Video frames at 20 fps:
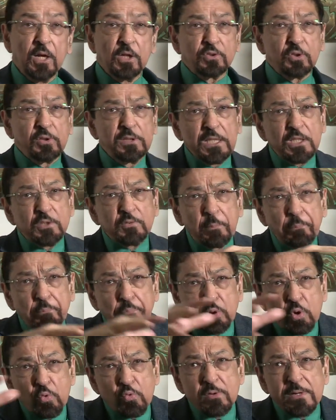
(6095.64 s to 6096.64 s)
So these are
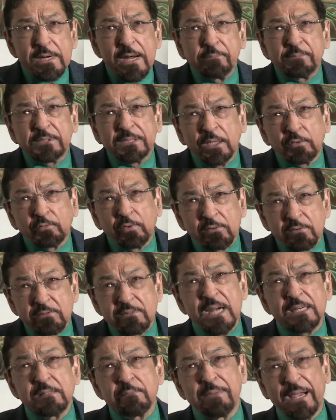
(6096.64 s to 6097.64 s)
programs that were
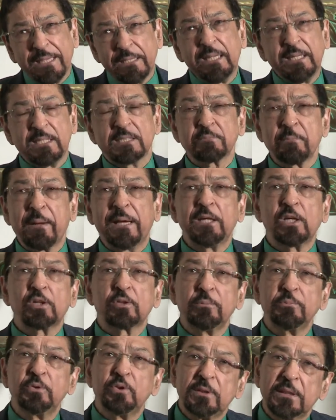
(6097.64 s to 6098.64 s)
run by the Ismaili
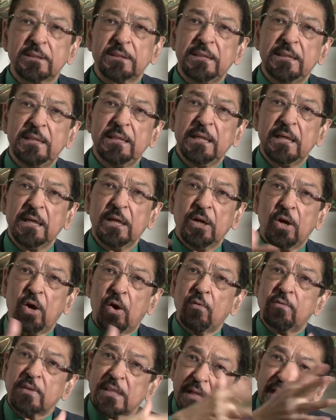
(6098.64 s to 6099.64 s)
community
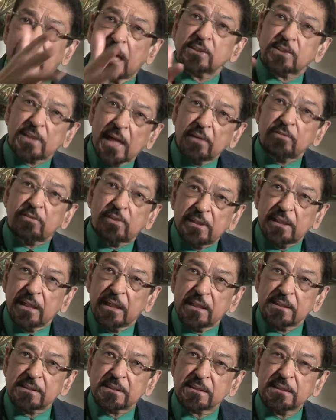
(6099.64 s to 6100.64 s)
over the last 100
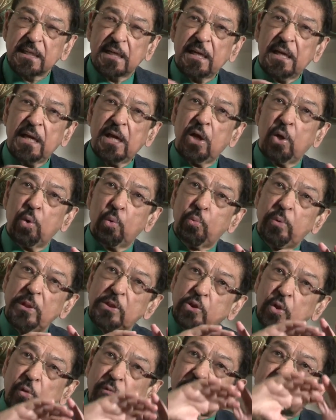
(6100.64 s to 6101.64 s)
years,
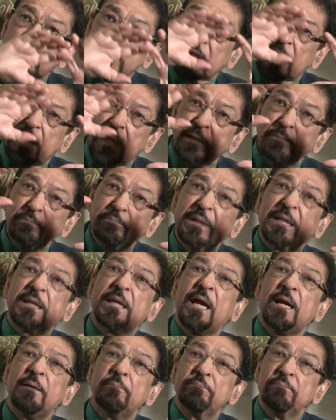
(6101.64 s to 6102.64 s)
which over time
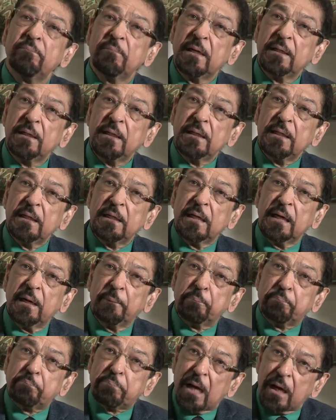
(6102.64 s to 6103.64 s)
became
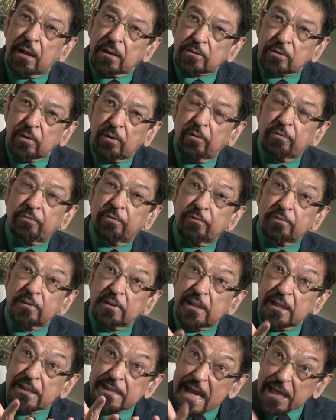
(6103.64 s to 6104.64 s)
part of
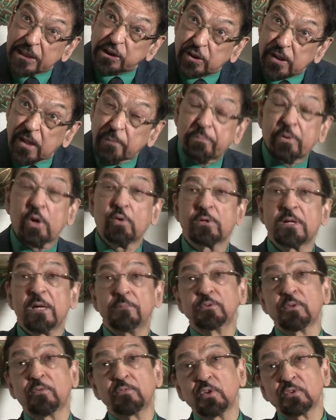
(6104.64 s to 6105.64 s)
the national
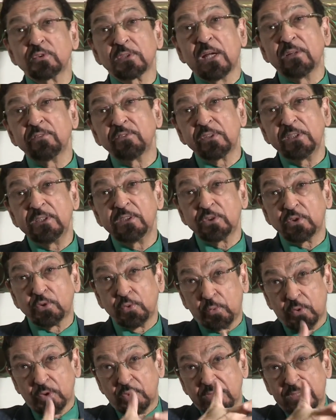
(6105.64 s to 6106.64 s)
programs of those countries
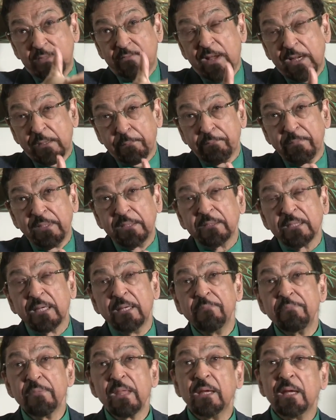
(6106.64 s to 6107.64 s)
towards development.
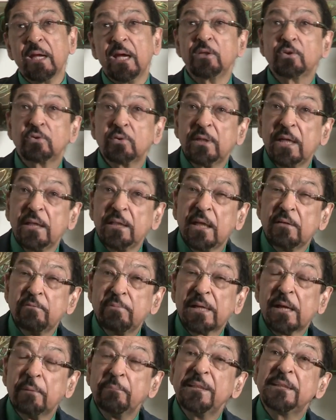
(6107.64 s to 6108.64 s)
And today they've
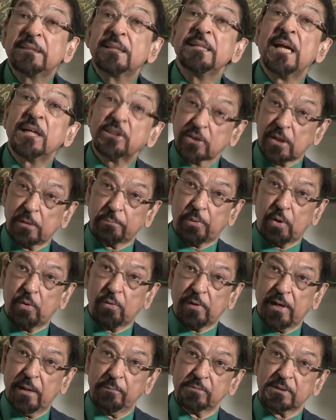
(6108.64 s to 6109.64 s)
become international
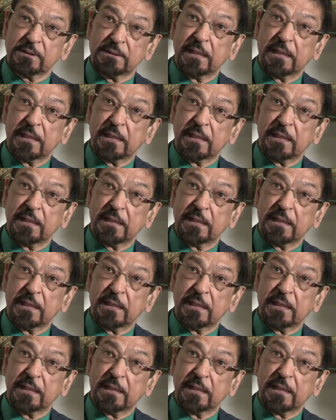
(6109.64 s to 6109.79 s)
programs.